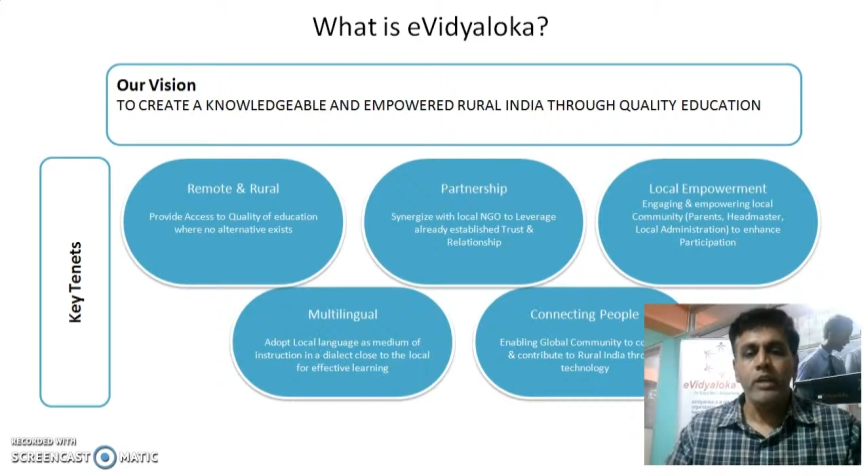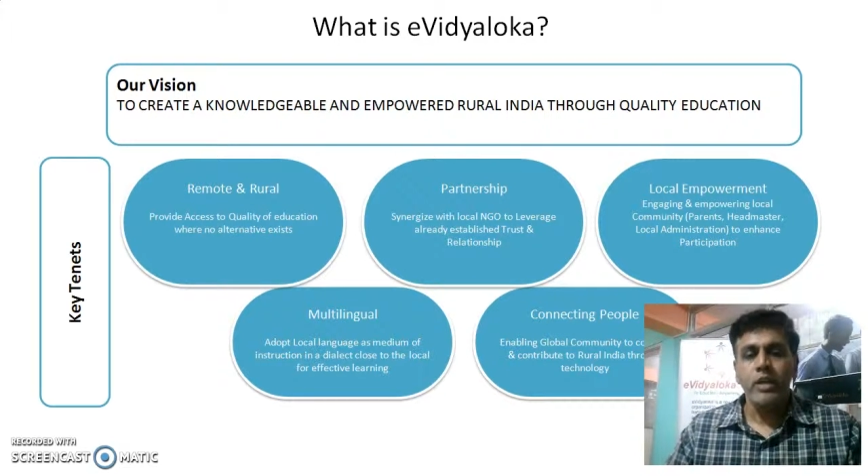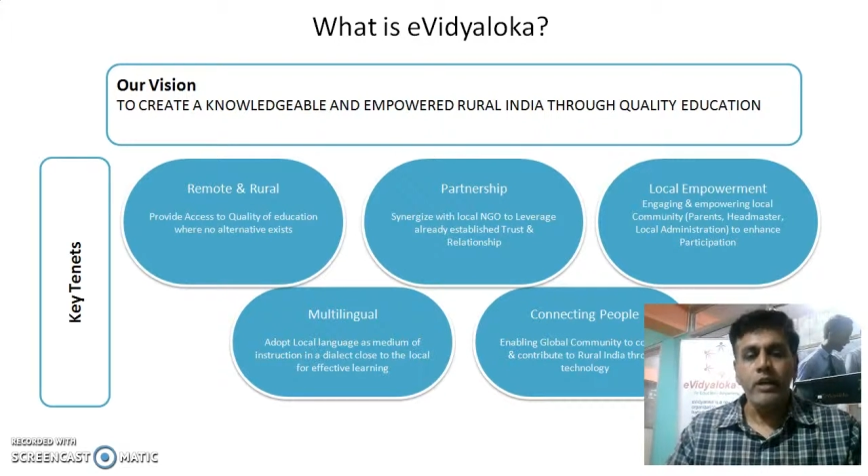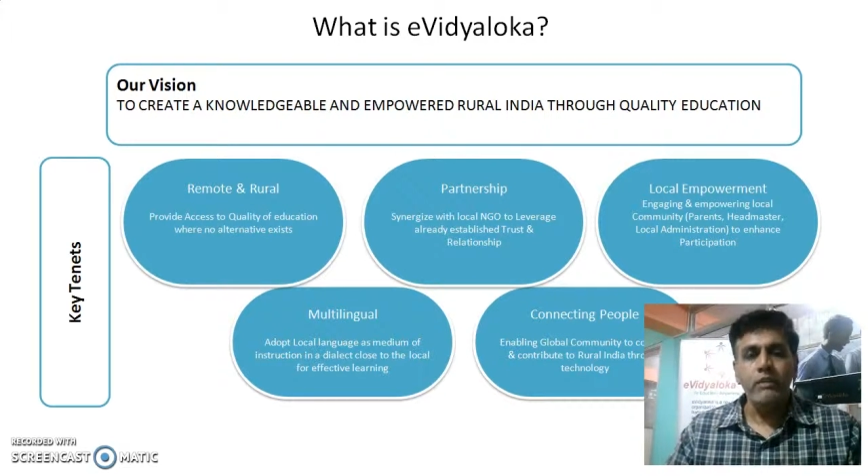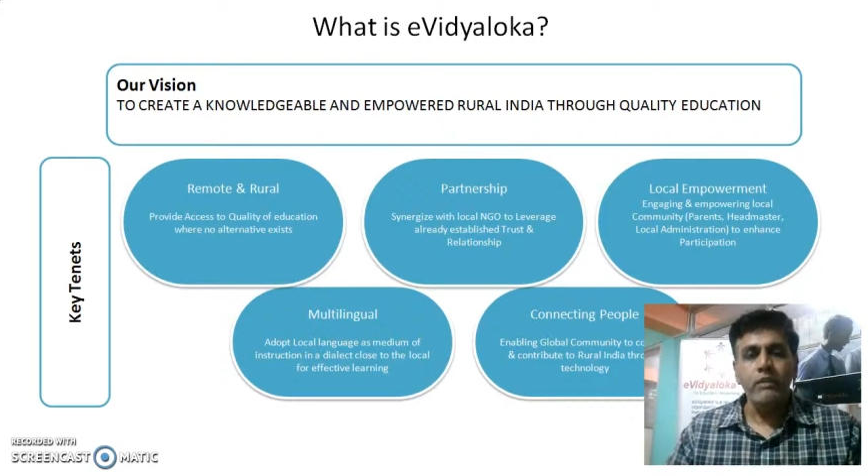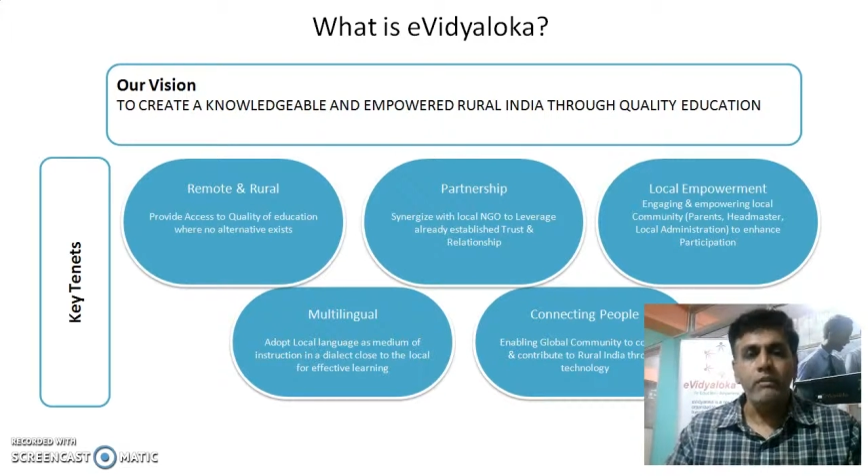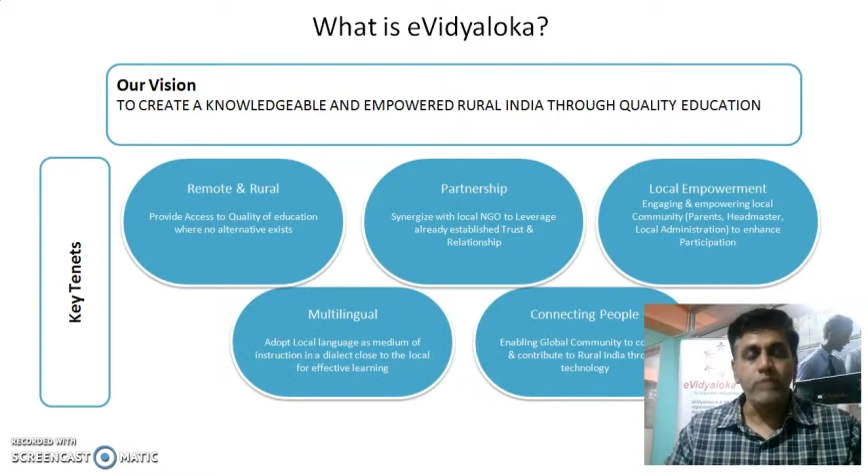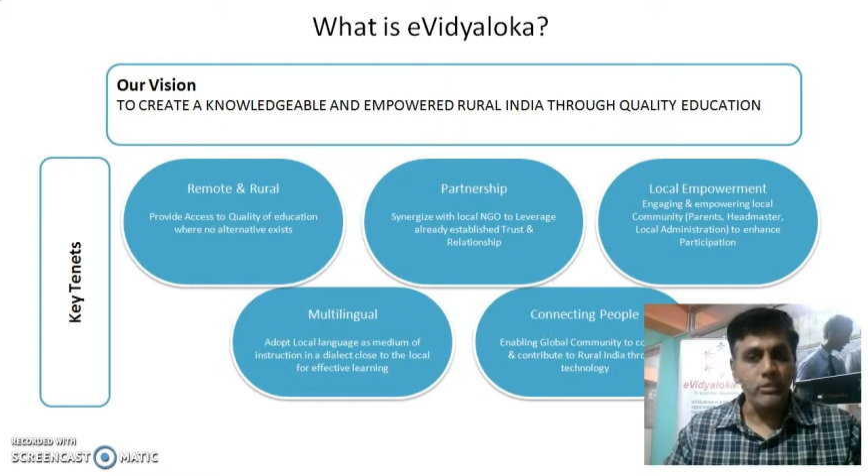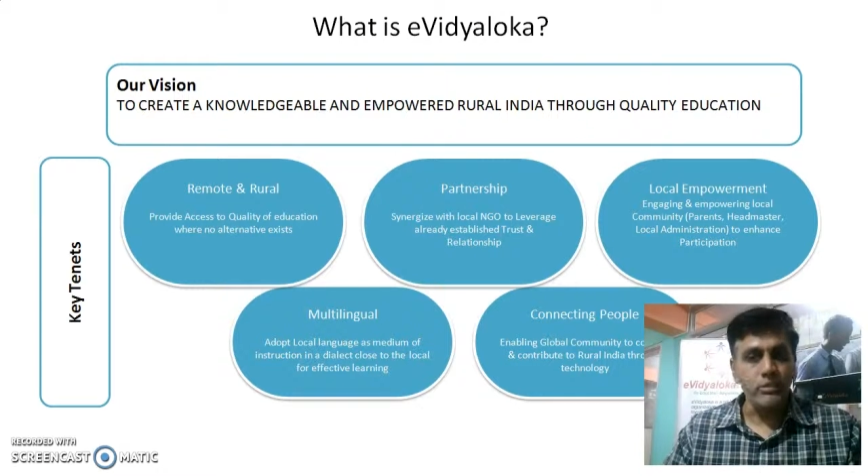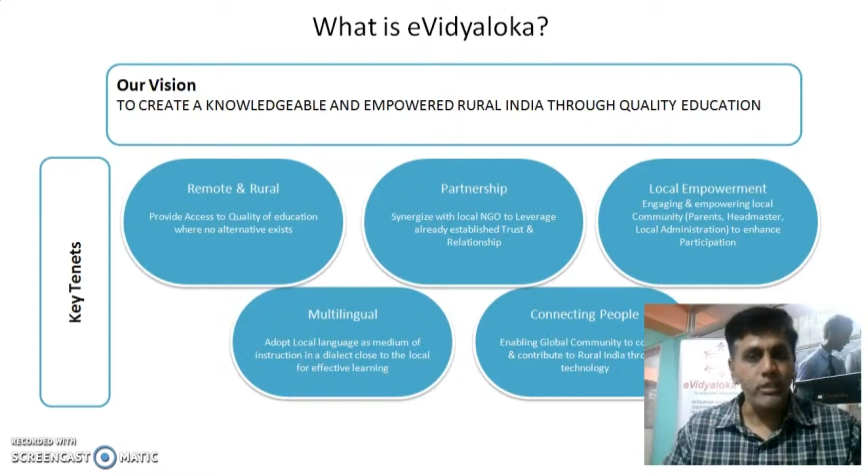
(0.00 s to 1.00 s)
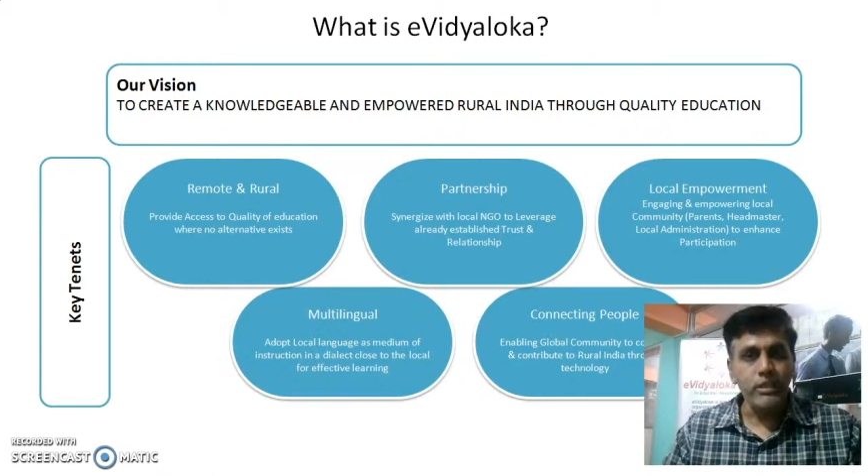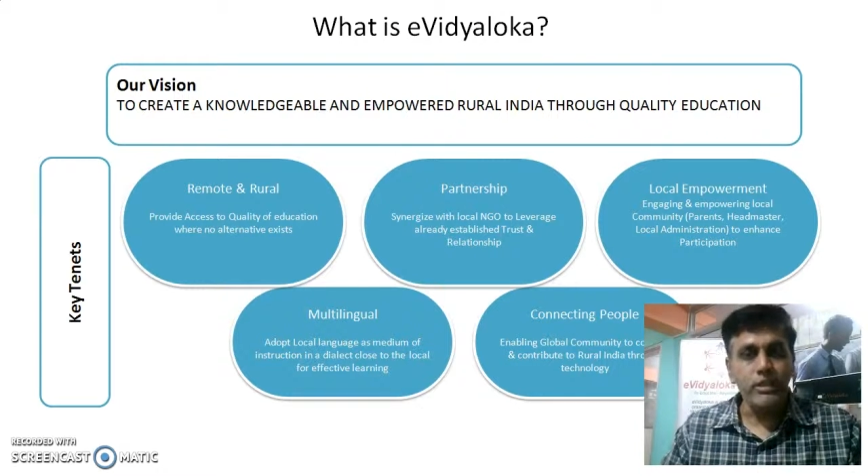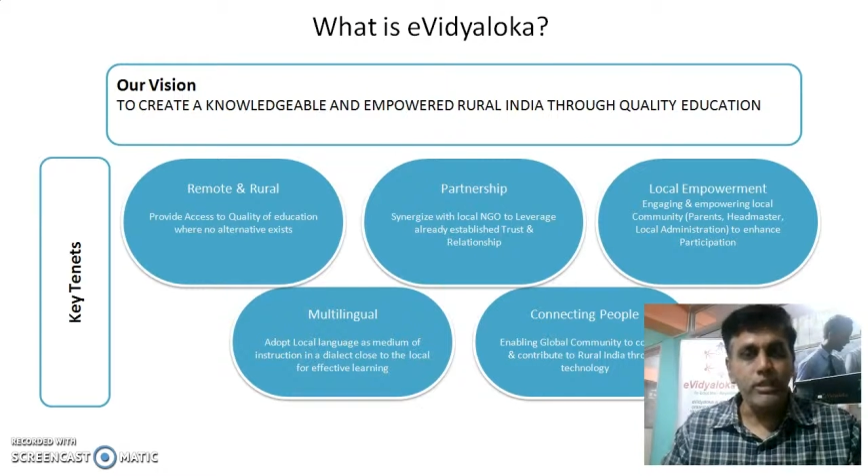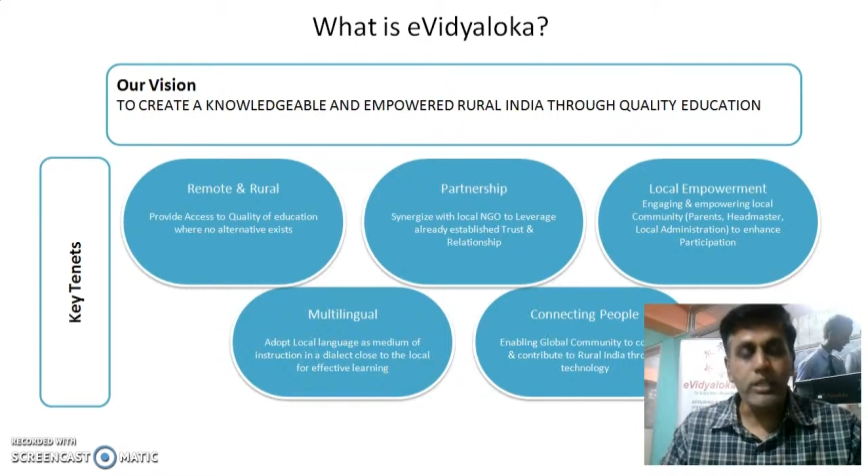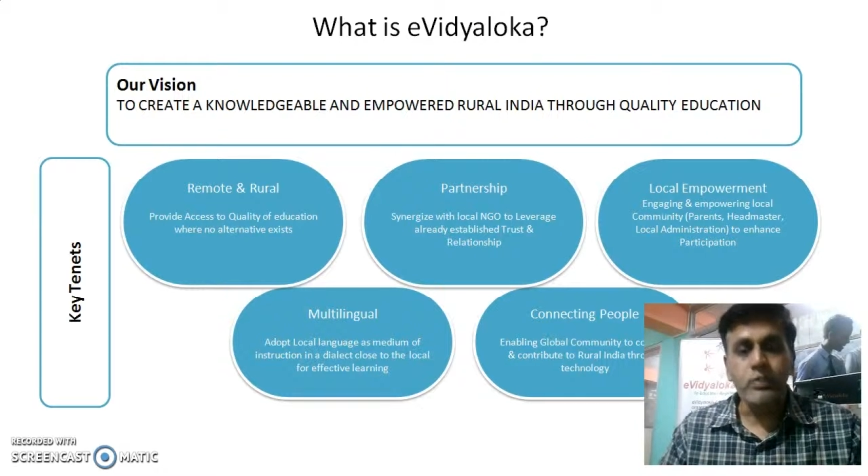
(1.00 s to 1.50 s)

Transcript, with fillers: Uh, the third key